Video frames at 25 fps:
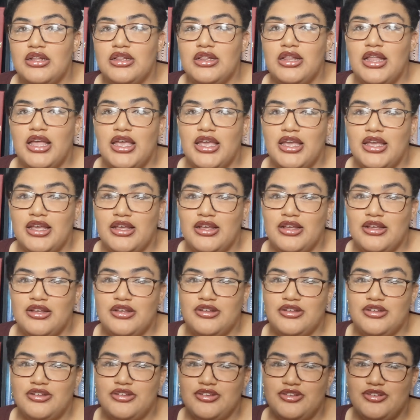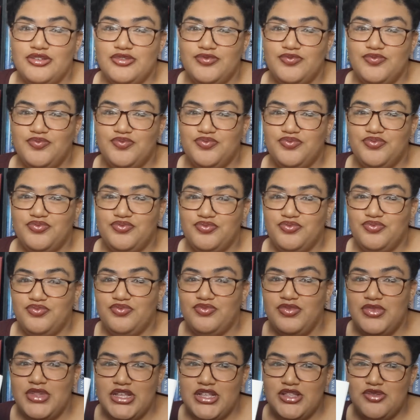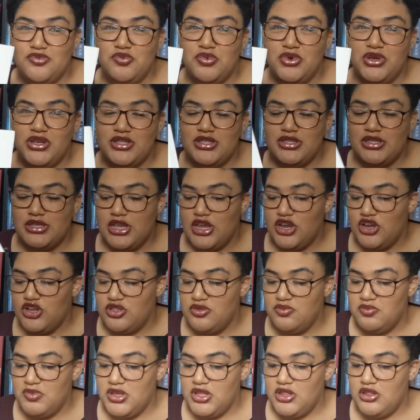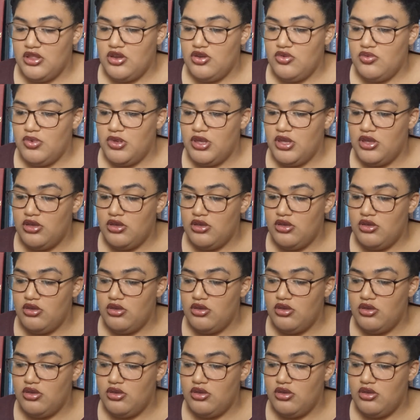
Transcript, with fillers: like this book scares me a little bit.